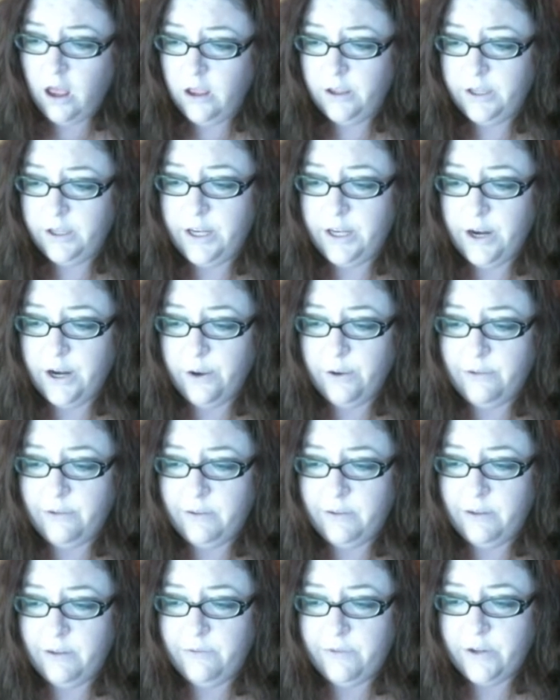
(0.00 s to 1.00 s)
you know,
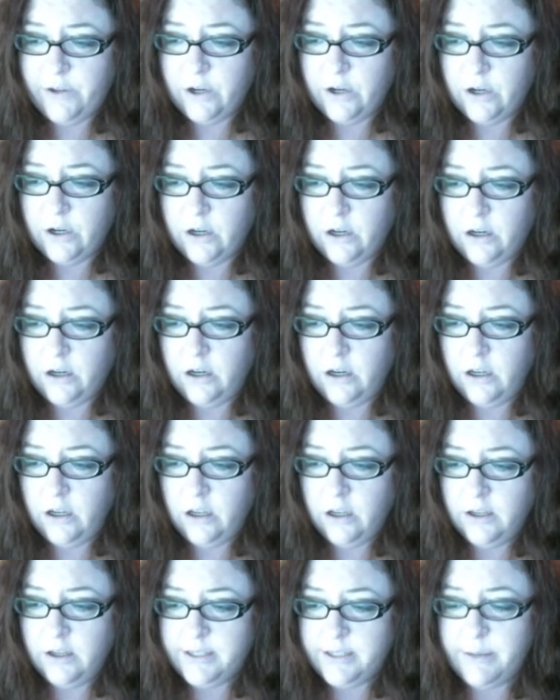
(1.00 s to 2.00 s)
if, if you're
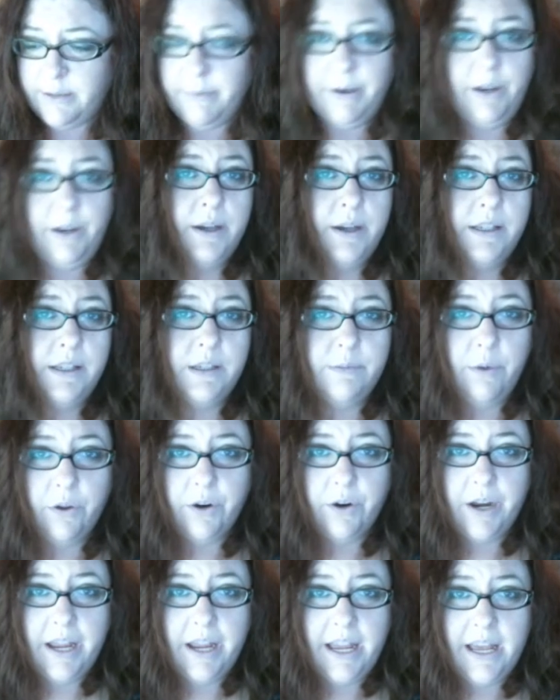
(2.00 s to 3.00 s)
somebody who has
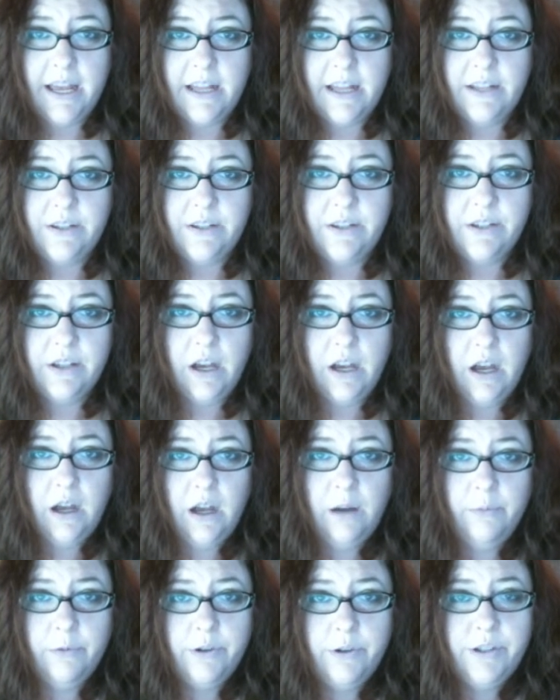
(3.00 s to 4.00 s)
smaller hands,
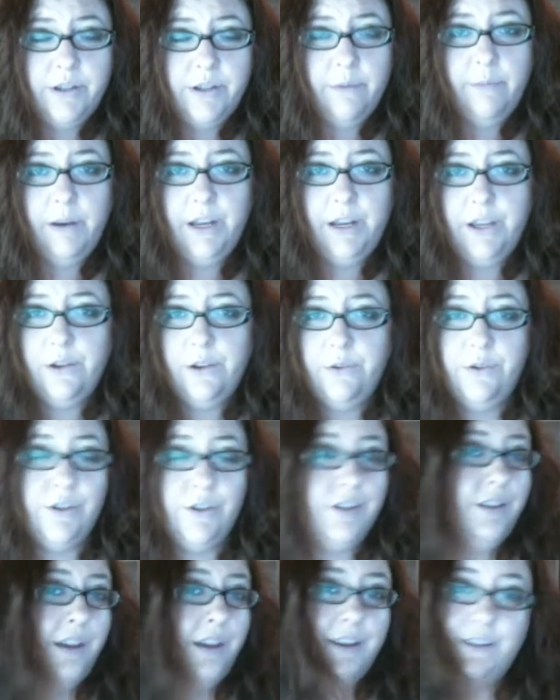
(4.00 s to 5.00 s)
um, or somebody who
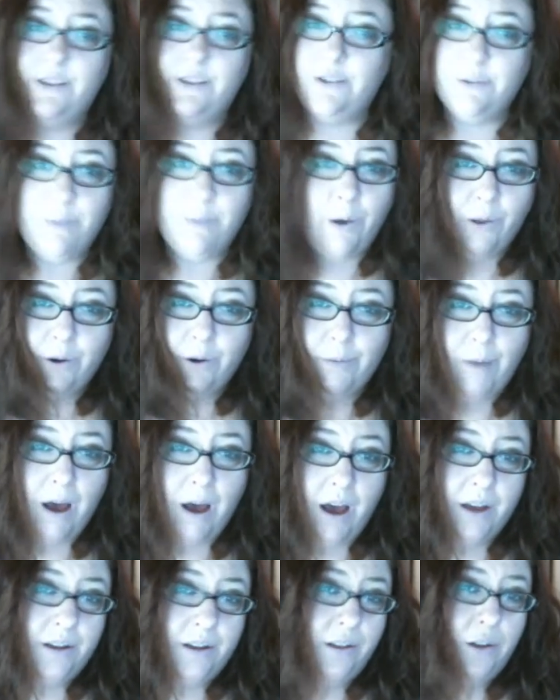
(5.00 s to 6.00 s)
just likes a smaller
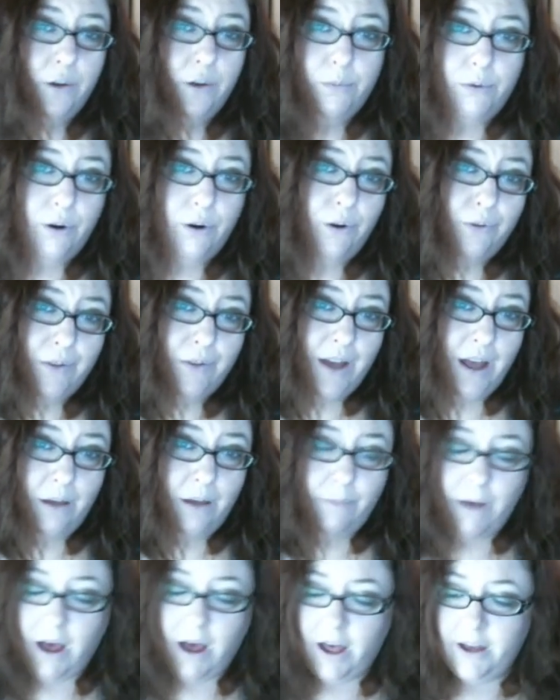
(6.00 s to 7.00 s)
mod, a low profile
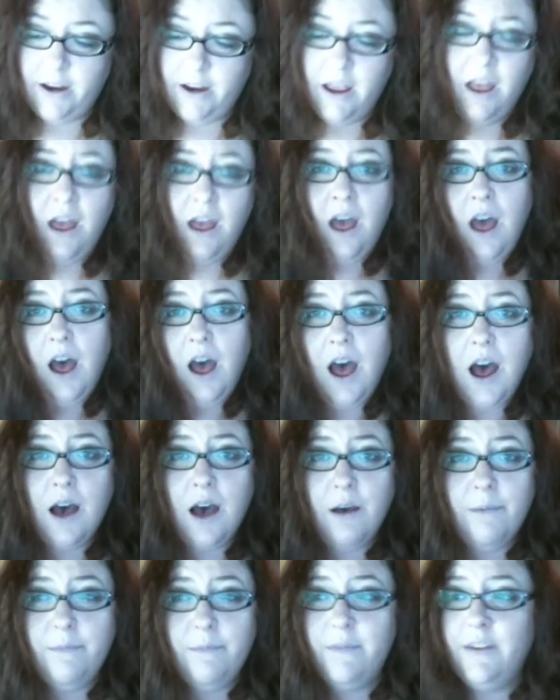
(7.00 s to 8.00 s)
mod,
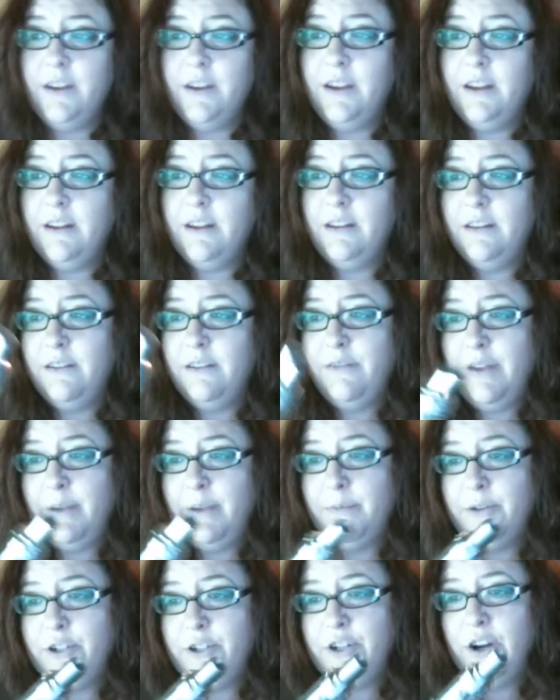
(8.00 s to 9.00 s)
um, the, the
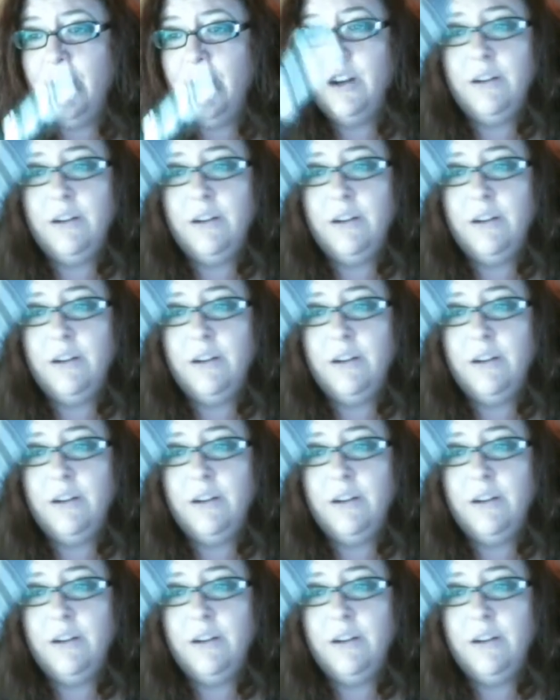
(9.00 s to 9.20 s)
VaporShark